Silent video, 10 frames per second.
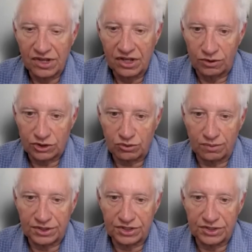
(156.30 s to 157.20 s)
which will
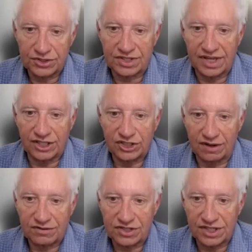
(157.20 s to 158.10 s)
reduce the
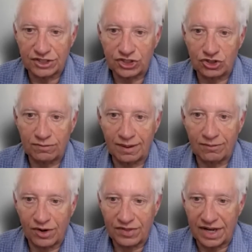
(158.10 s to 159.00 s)
HFC issue by
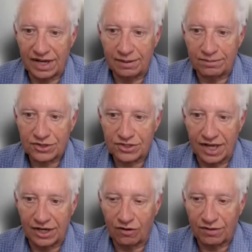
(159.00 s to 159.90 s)
more than
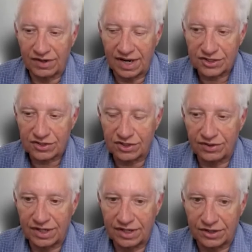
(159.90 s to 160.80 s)
80% over the next
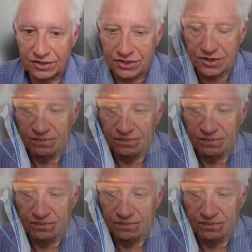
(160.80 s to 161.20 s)
30 years.